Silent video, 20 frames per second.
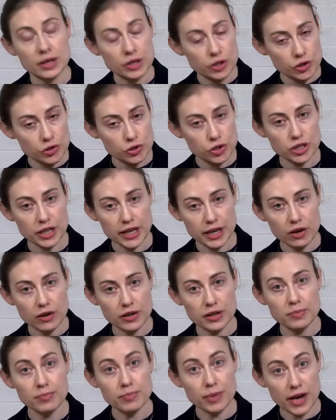usually on
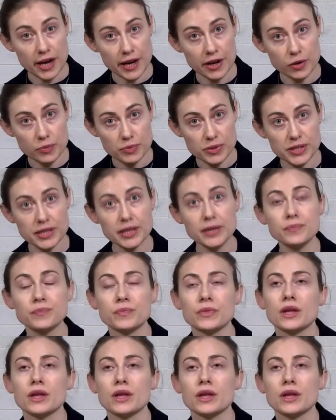a biopsy,